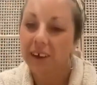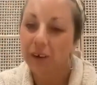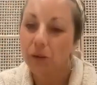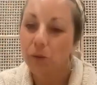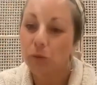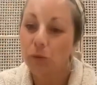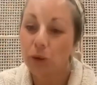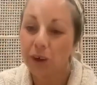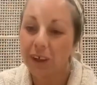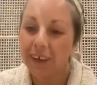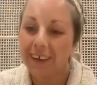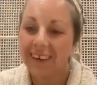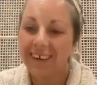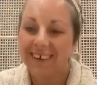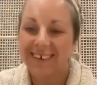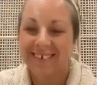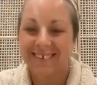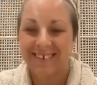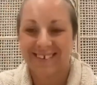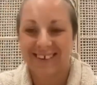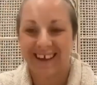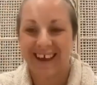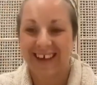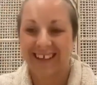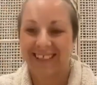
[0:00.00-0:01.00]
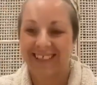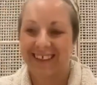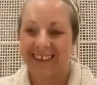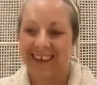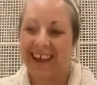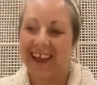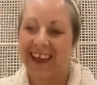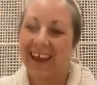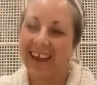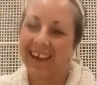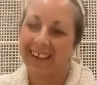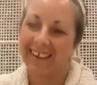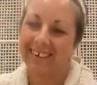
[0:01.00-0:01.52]
woodiness at
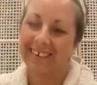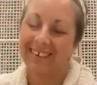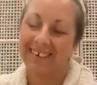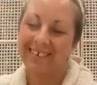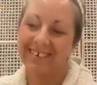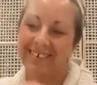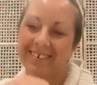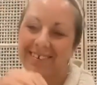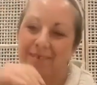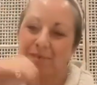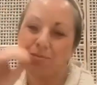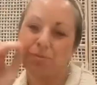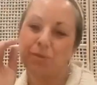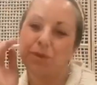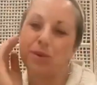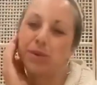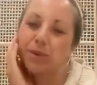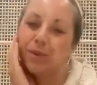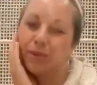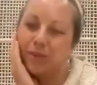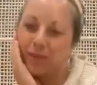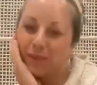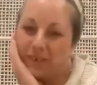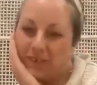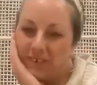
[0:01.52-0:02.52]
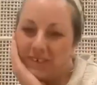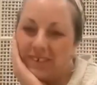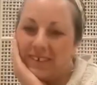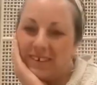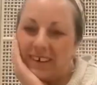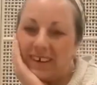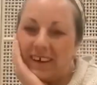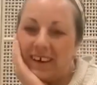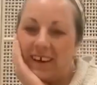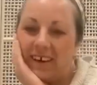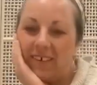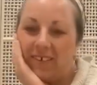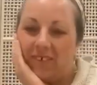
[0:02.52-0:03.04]
the end. Beautiful,
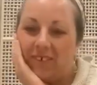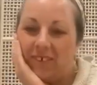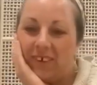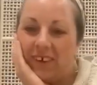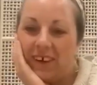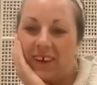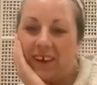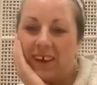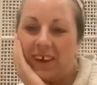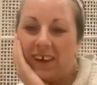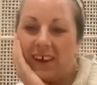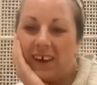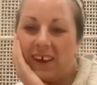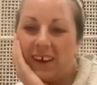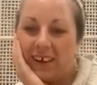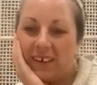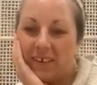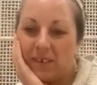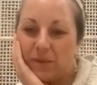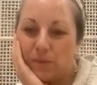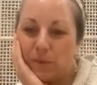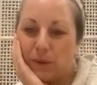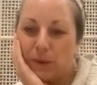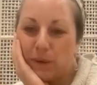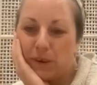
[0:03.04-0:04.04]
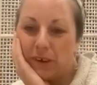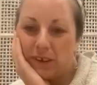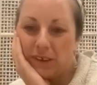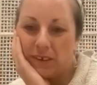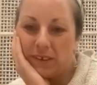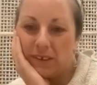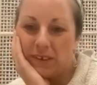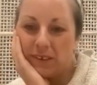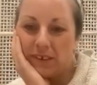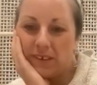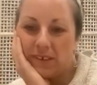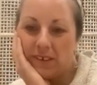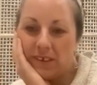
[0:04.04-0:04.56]
Steph. I experienced
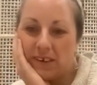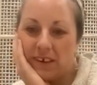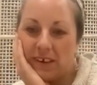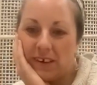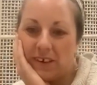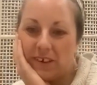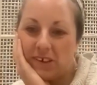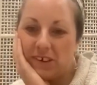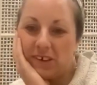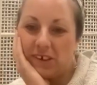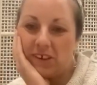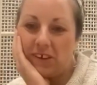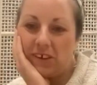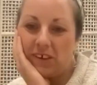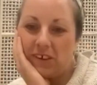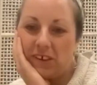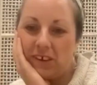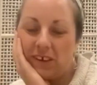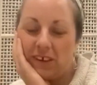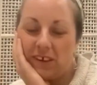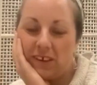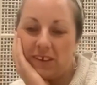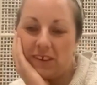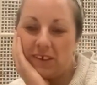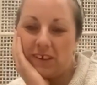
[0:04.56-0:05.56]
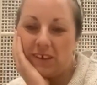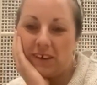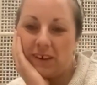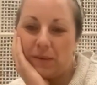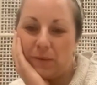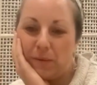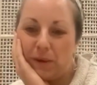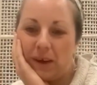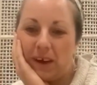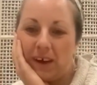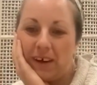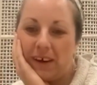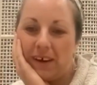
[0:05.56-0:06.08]
sensation along the inside of
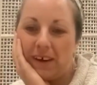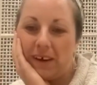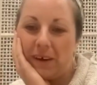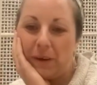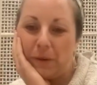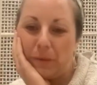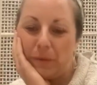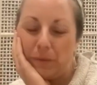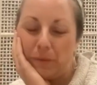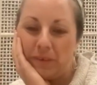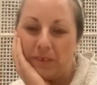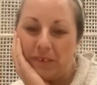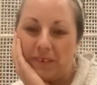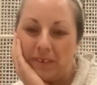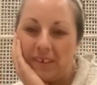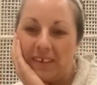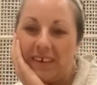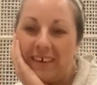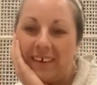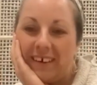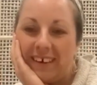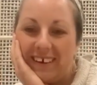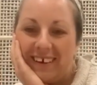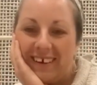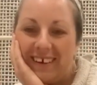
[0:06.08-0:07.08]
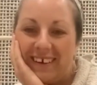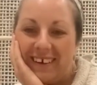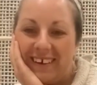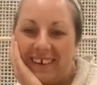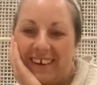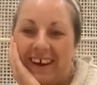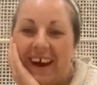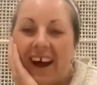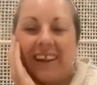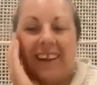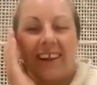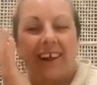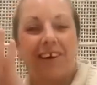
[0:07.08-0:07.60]
my arms.
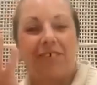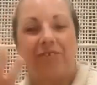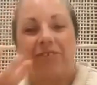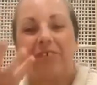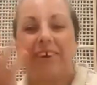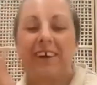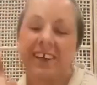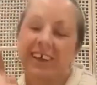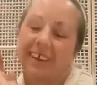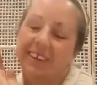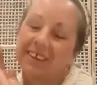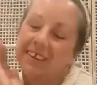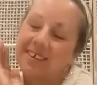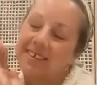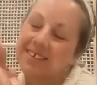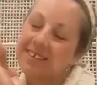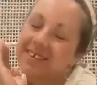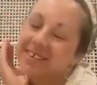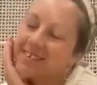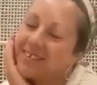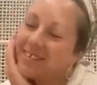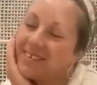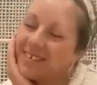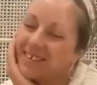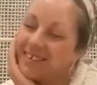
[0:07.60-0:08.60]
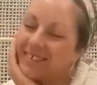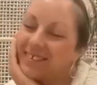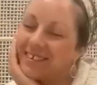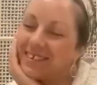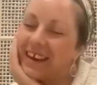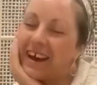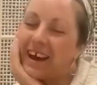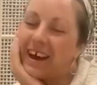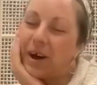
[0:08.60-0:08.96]
I love reading this because this